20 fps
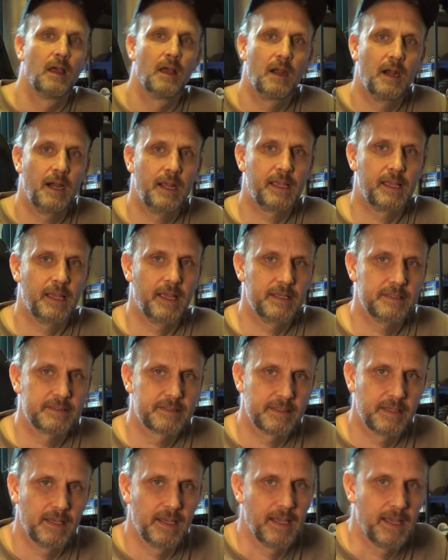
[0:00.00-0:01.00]
Alright
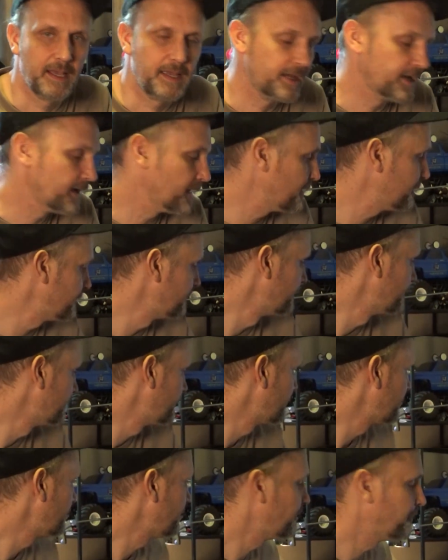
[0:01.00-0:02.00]
guys, I
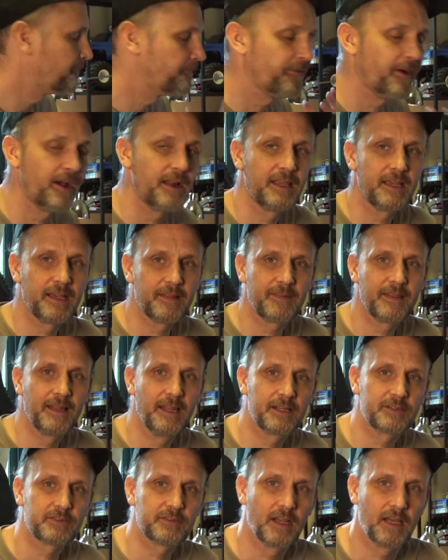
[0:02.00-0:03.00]
finally got the
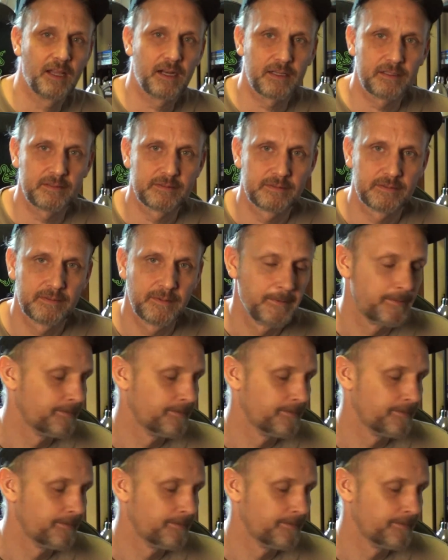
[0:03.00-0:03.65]
electronics.